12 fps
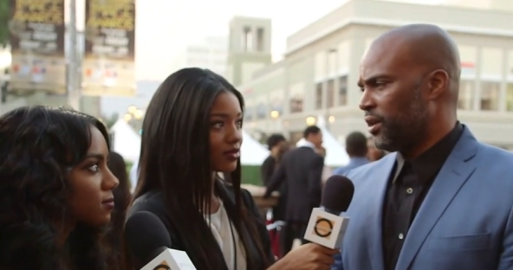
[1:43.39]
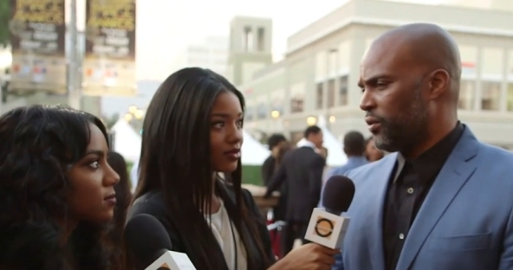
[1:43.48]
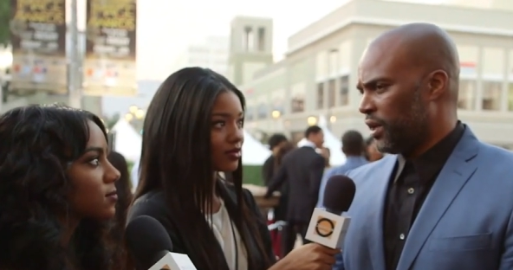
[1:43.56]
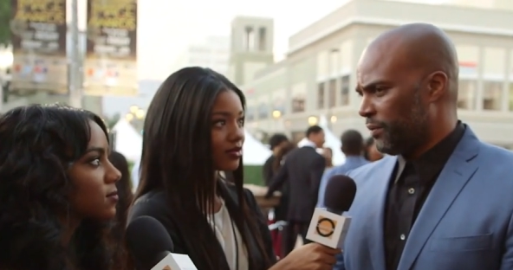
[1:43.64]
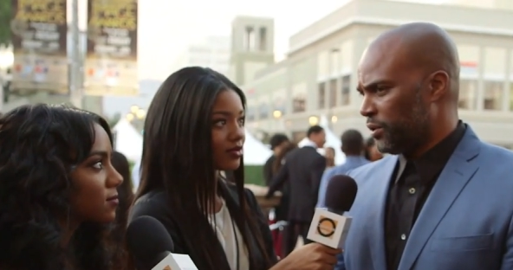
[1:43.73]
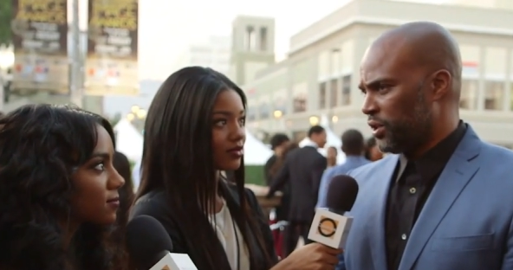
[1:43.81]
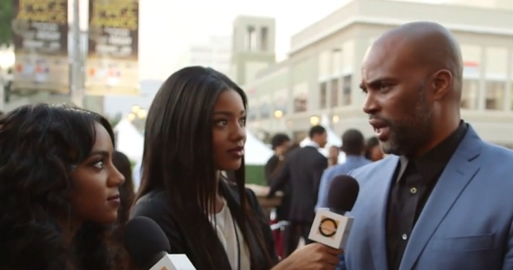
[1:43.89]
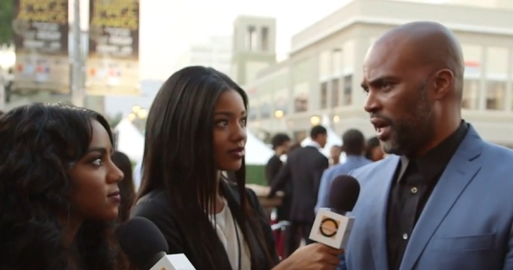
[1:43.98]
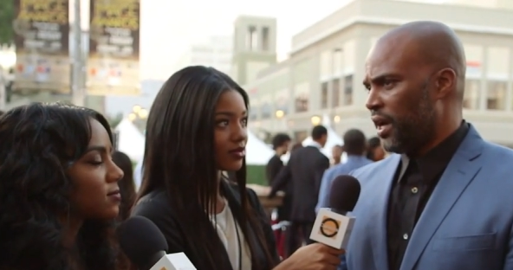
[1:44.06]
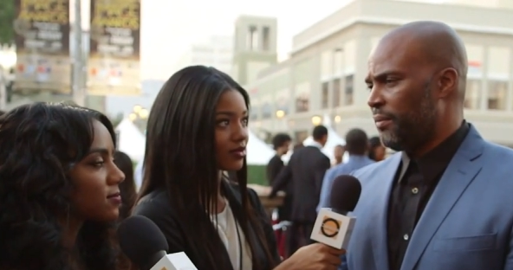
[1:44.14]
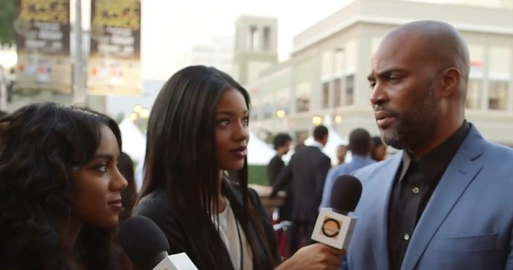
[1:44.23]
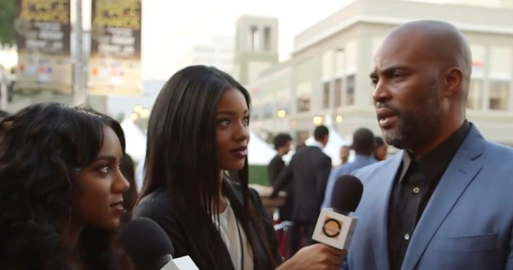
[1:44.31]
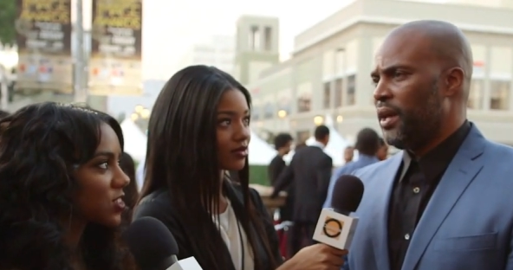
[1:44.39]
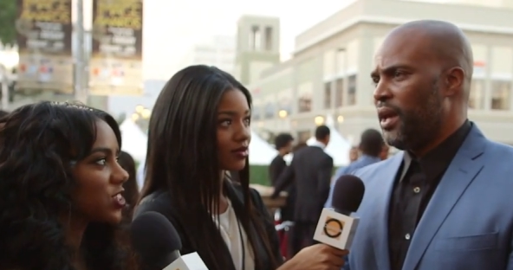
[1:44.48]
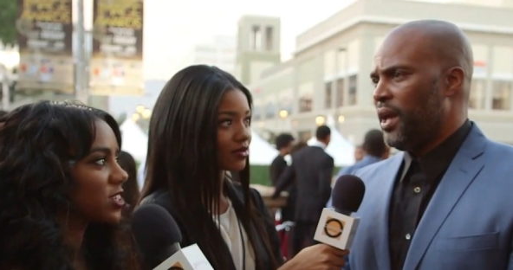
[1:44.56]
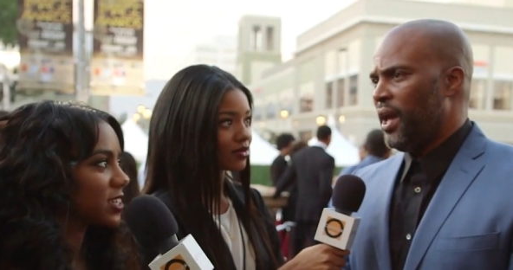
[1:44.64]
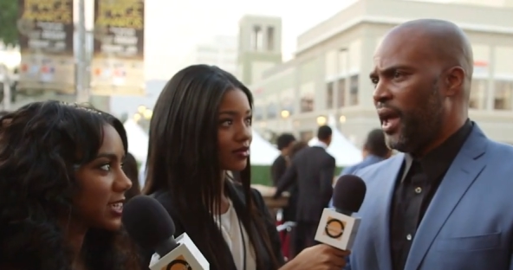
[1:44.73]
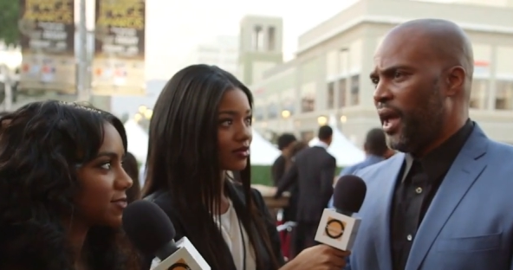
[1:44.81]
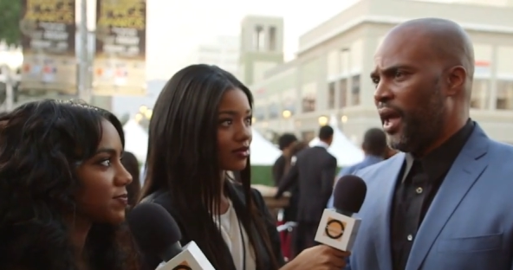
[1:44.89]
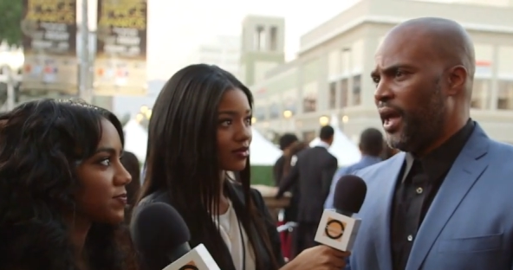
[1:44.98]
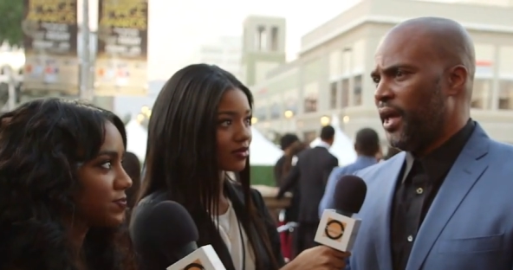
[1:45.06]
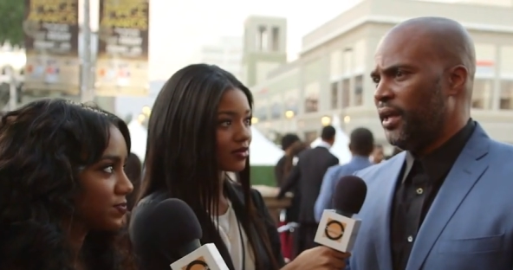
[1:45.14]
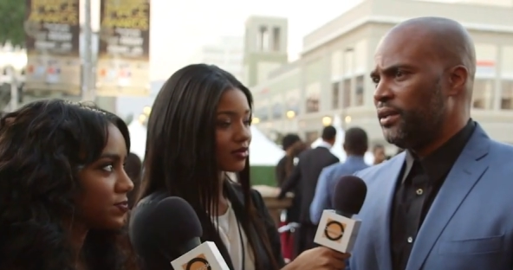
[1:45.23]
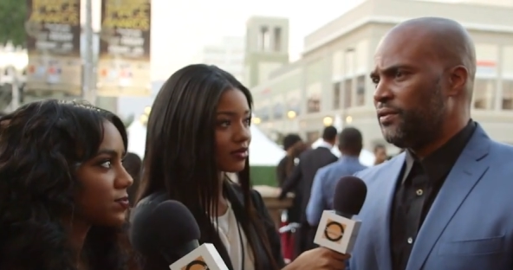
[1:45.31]
Speaker 1: incredible job. She did.
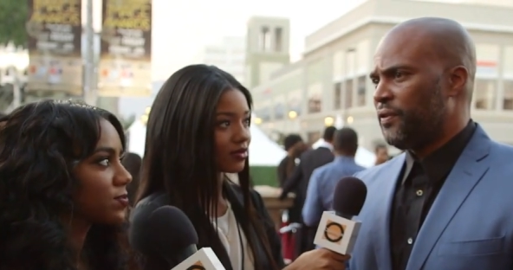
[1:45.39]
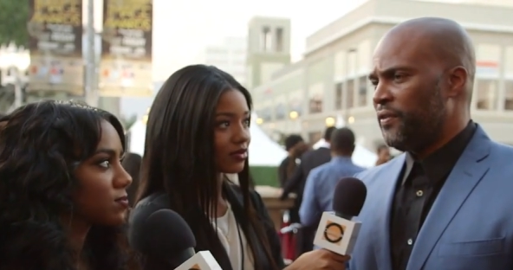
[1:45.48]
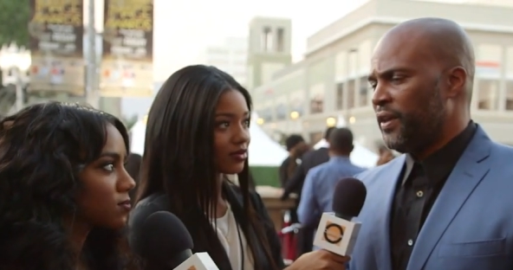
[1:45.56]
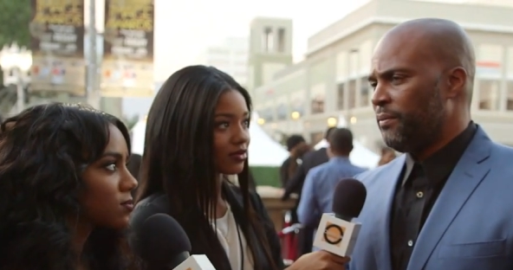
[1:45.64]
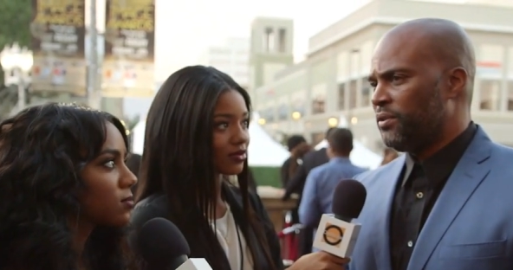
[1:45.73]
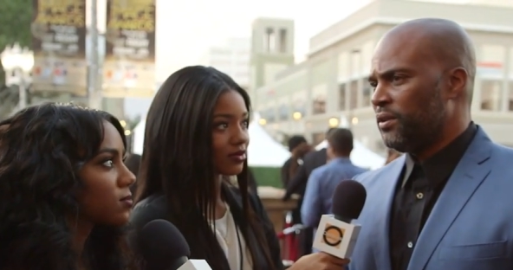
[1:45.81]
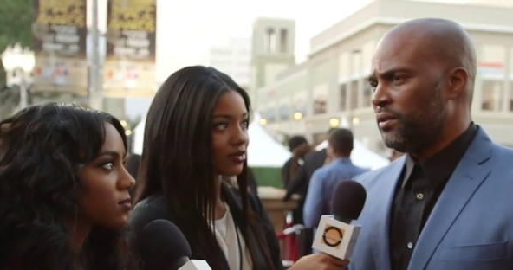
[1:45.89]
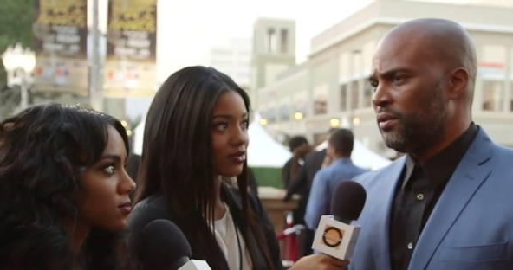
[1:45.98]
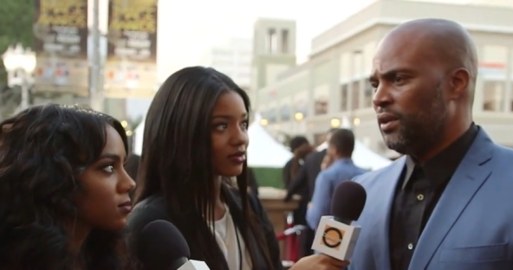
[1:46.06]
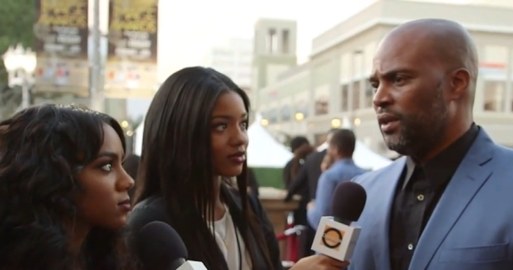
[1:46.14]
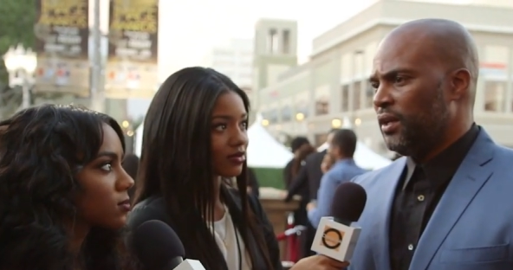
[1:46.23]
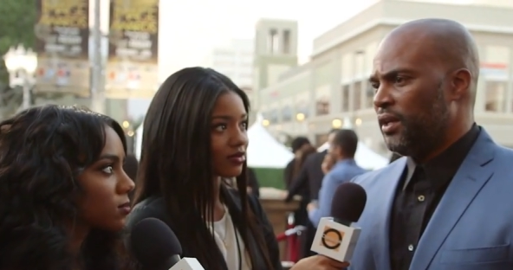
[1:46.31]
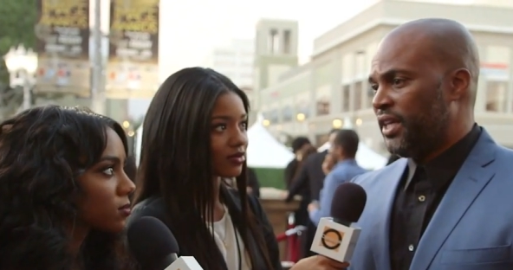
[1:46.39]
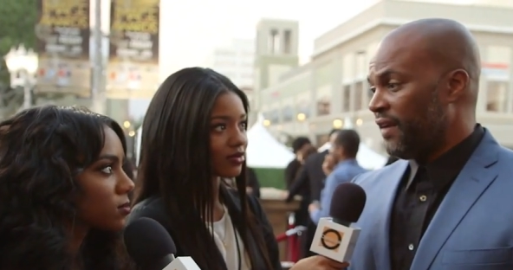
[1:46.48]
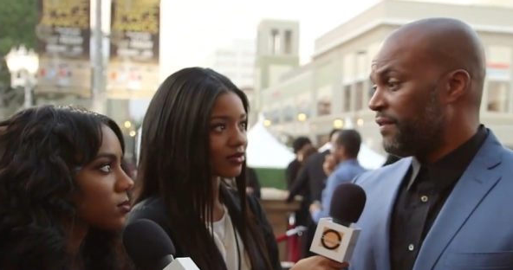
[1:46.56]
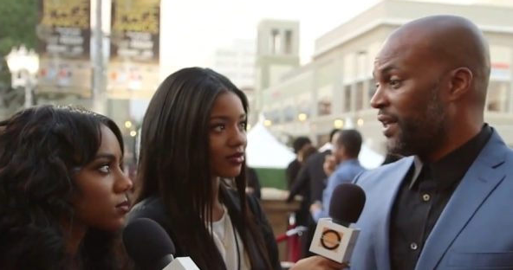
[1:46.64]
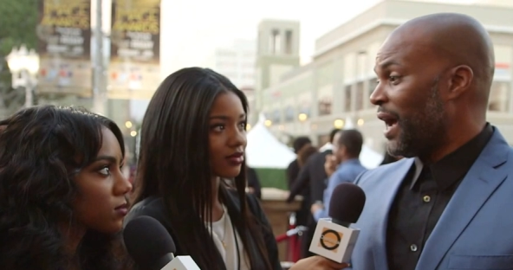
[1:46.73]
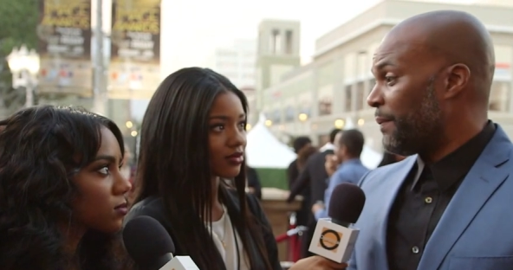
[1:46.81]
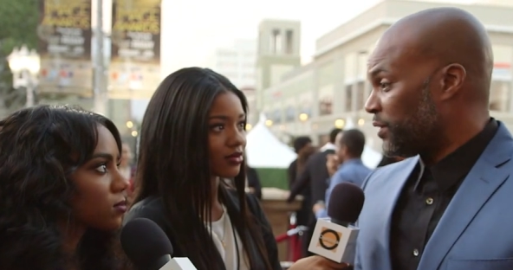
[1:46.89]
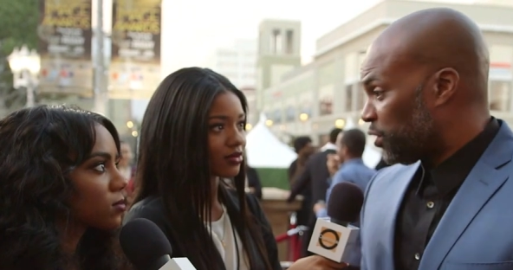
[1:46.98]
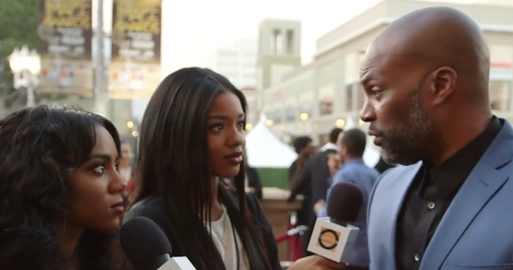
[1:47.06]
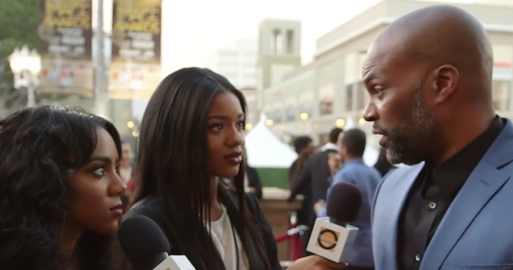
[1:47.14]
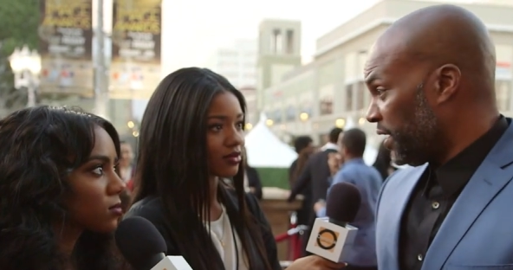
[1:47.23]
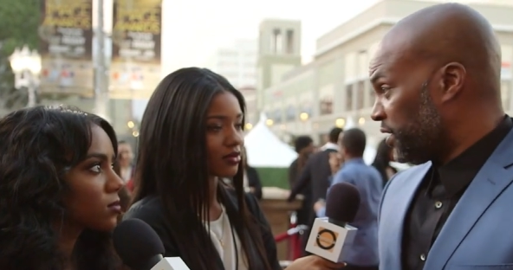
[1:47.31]
And for them to give her the
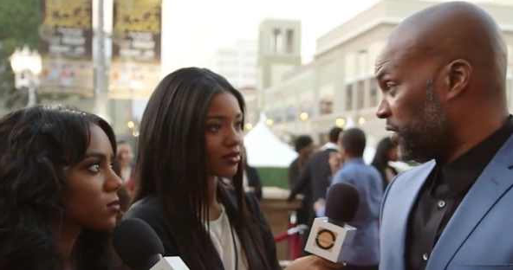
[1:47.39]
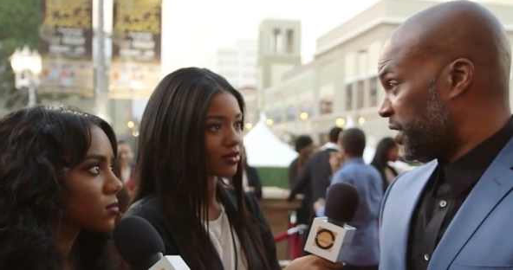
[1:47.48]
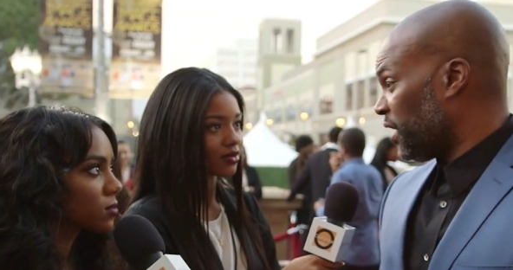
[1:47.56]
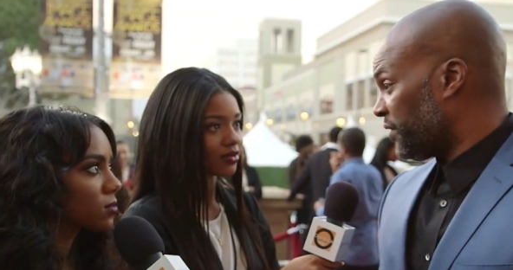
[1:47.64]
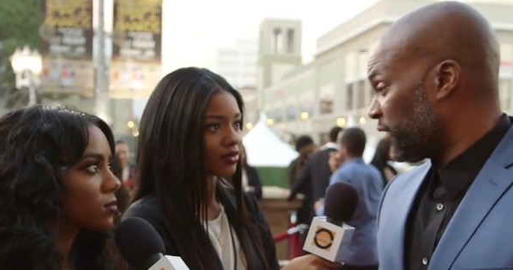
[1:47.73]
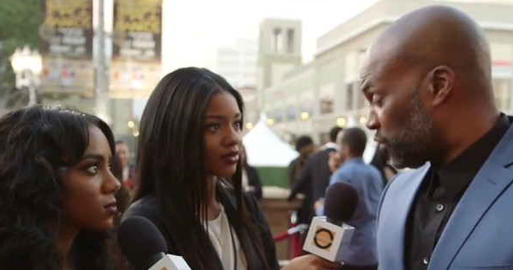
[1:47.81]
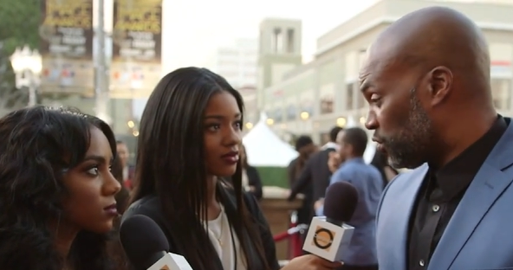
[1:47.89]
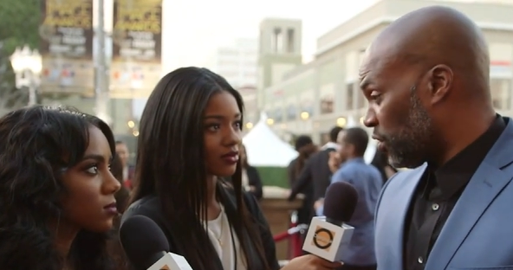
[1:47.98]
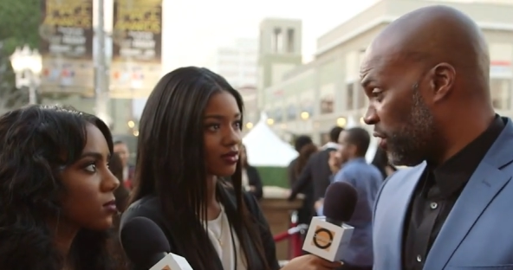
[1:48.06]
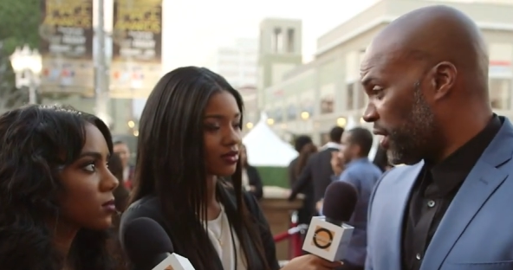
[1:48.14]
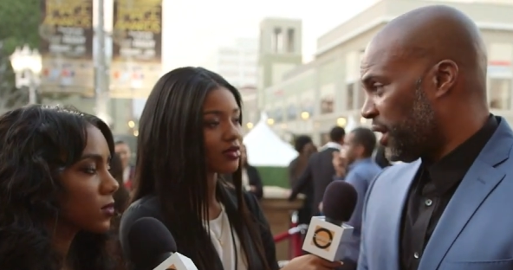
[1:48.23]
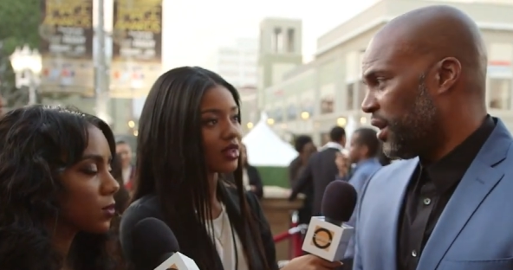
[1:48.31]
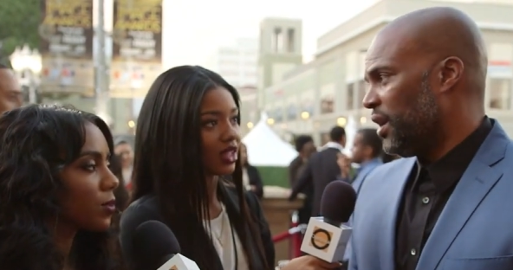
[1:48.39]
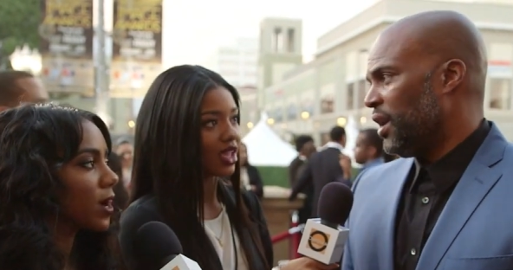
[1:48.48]
opportunity to tell that story,